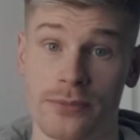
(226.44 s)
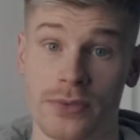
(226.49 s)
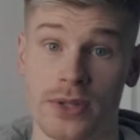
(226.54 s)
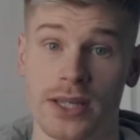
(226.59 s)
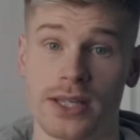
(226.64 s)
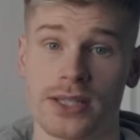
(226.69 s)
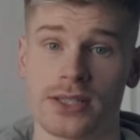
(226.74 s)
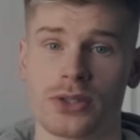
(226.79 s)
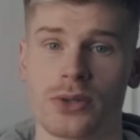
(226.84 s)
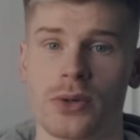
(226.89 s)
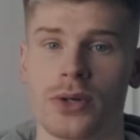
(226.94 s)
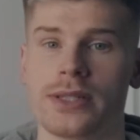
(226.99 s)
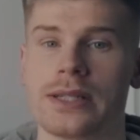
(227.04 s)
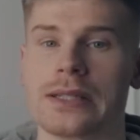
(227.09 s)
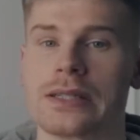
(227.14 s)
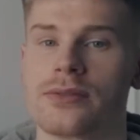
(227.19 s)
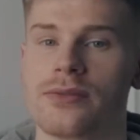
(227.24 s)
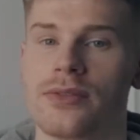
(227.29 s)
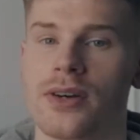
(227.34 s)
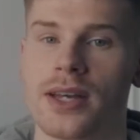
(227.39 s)
is to
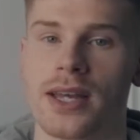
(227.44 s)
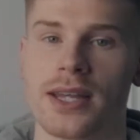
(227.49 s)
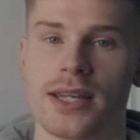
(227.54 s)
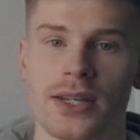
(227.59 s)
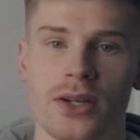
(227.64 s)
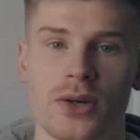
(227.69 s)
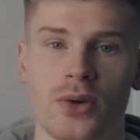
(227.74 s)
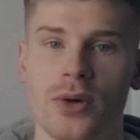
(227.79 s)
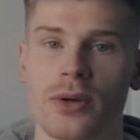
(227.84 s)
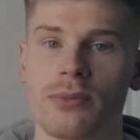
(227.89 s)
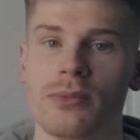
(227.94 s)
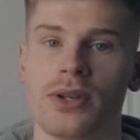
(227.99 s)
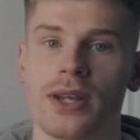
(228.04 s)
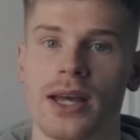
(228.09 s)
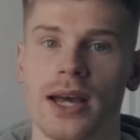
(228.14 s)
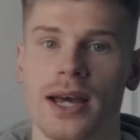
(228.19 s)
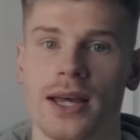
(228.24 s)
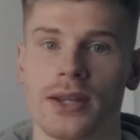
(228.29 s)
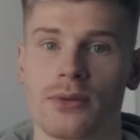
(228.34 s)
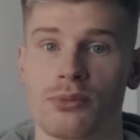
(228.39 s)
identify any equipment
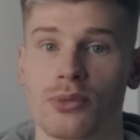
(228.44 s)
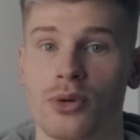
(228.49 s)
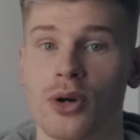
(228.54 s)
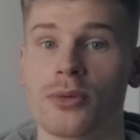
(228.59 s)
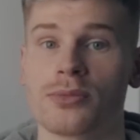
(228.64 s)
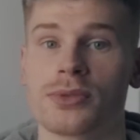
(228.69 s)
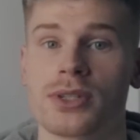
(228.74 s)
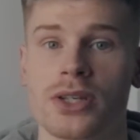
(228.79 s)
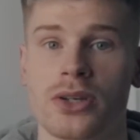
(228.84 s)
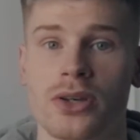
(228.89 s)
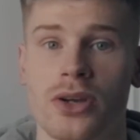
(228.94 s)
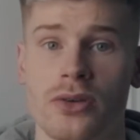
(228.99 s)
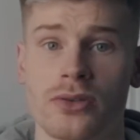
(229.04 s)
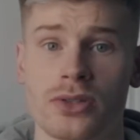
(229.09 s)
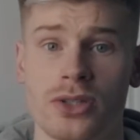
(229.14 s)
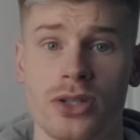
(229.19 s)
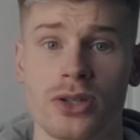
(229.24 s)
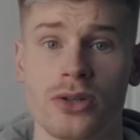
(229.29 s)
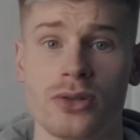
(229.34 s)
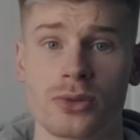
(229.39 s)
and props that you're going
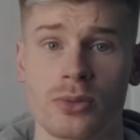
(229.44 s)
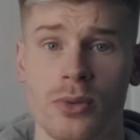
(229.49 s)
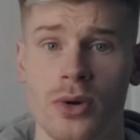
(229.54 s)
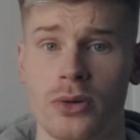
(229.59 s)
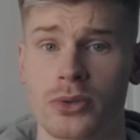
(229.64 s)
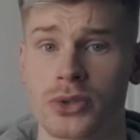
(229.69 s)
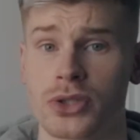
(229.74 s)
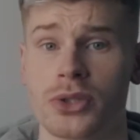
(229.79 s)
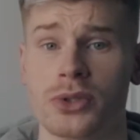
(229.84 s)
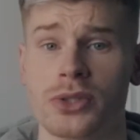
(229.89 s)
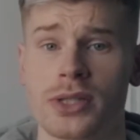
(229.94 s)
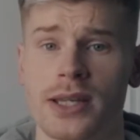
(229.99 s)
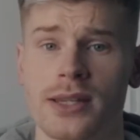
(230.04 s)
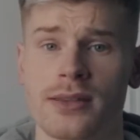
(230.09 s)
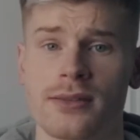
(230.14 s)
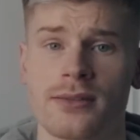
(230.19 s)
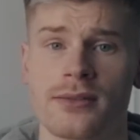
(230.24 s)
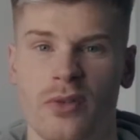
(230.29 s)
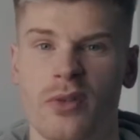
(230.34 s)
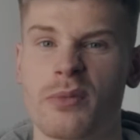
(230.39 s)
to use while shooting.
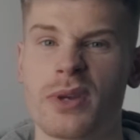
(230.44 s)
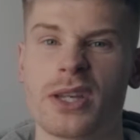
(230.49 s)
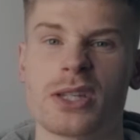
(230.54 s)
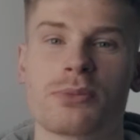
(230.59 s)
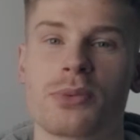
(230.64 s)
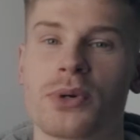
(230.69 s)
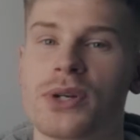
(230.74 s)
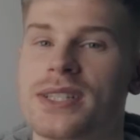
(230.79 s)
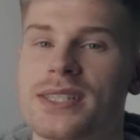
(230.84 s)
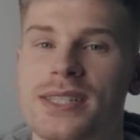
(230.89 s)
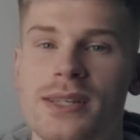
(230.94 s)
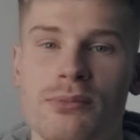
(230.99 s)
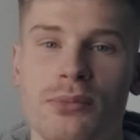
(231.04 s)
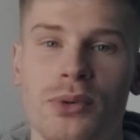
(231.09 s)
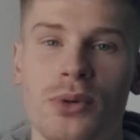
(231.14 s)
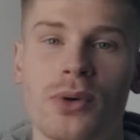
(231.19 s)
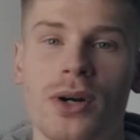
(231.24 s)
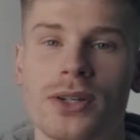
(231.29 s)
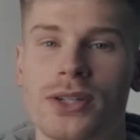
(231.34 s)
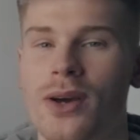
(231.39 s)
For me, it's pretty
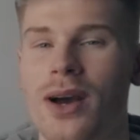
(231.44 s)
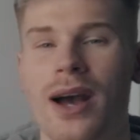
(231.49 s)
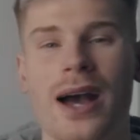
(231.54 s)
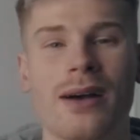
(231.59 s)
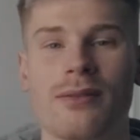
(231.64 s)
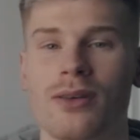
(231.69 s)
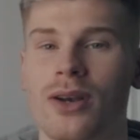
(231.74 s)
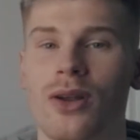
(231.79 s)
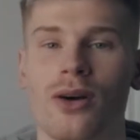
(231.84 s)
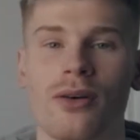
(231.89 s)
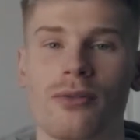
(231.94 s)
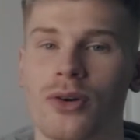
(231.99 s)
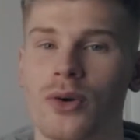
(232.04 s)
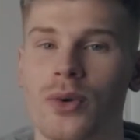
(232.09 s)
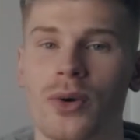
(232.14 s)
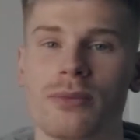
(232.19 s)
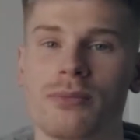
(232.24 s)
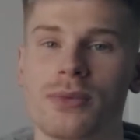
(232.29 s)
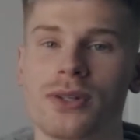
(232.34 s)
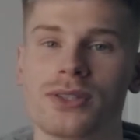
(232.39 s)
simple. I don't have a lot of
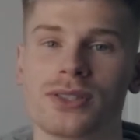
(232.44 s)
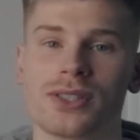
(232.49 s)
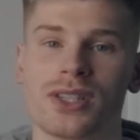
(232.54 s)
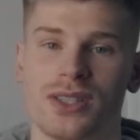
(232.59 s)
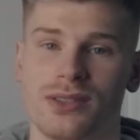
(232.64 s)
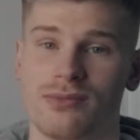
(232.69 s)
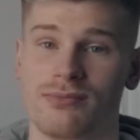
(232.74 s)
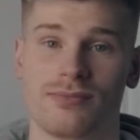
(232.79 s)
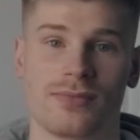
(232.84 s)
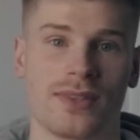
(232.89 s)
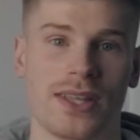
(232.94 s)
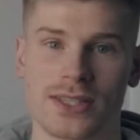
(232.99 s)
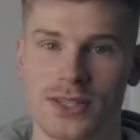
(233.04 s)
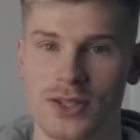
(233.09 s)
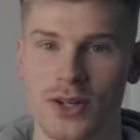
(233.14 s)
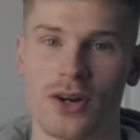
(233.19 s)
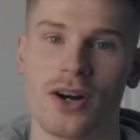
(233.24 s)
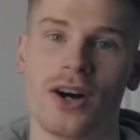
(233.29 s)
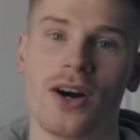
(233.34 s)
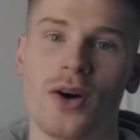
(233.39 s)
equipment, so there's
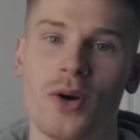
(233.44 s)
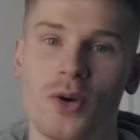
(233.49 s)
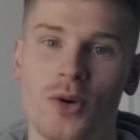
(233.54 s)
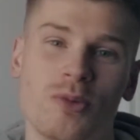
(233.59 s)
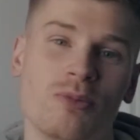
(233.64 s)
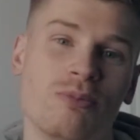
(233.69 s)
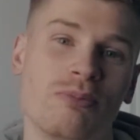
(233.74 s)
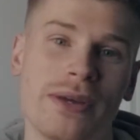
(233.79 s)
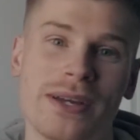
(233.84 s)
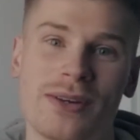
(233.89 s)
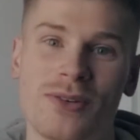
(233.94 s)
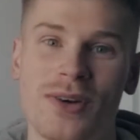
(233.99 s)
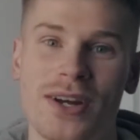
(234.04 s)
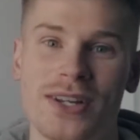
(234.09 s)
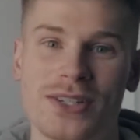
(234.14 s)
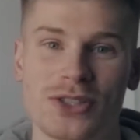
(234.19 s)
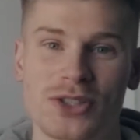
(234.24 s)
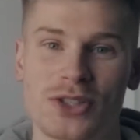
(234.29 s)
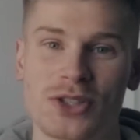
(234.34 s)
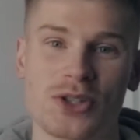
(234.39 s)
not a whole big
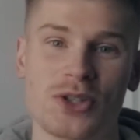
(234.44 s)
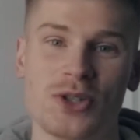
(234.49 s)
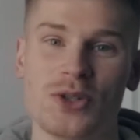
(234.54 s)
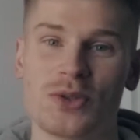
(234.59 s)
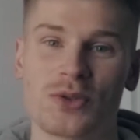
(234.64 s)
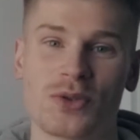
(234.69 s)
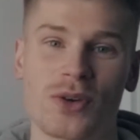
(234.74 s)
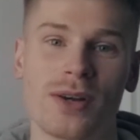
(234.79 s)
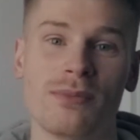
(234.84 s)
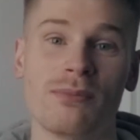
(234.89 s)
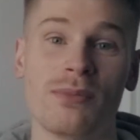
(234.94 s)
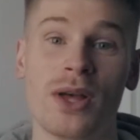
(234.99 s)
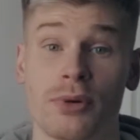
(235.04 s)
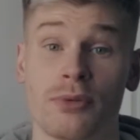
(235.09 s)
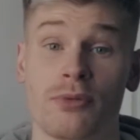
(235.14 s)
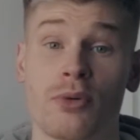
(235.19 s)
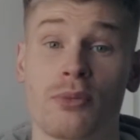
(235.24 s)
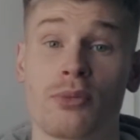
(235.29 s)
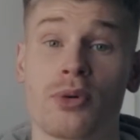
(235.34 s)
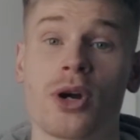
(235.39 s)
range to choose from. But
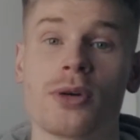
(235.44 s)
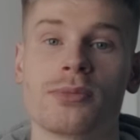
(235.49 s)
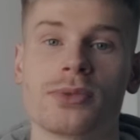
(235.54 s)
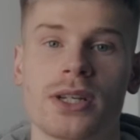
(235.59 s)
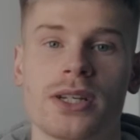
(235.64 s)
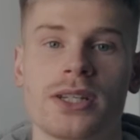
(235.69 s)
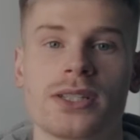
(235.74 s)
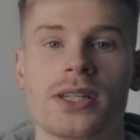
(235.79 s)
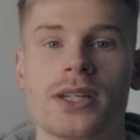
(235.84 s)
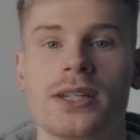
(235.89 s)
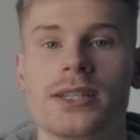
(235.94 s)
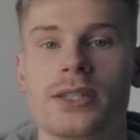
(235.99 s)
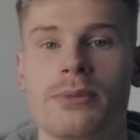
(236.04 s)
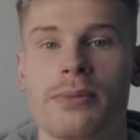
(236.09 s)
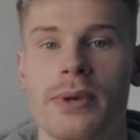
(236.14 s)
for props, I decided to